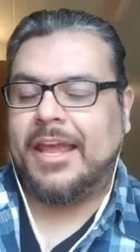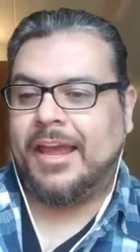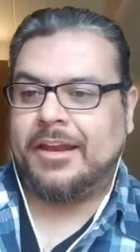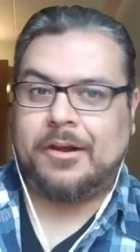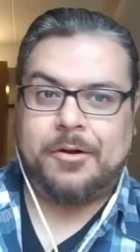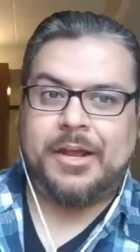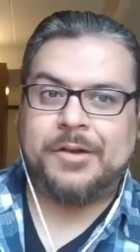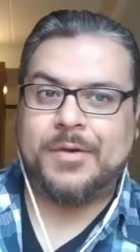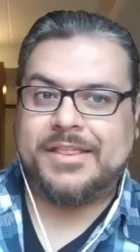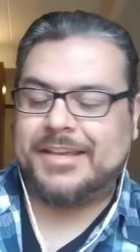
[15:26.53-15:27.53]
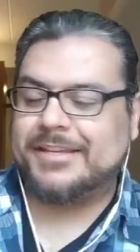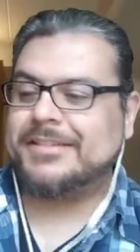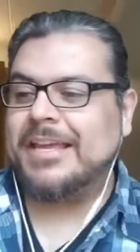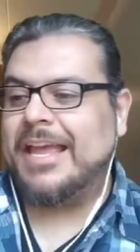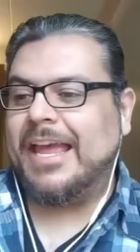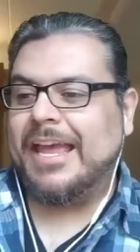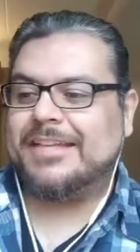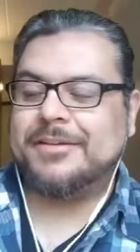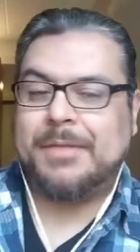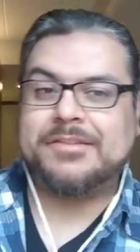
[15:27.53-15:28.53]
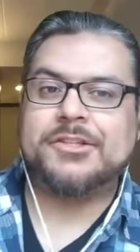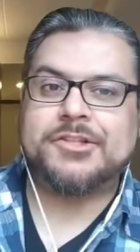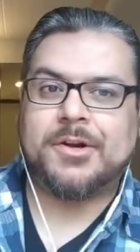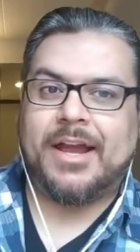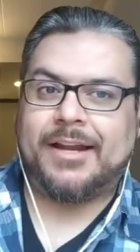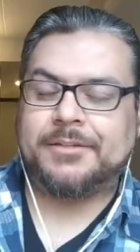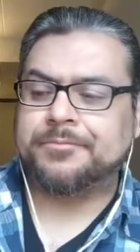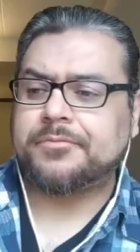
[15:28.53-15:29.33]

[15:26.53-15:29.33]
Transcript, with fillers: and I'll end with this, is a messenger ad.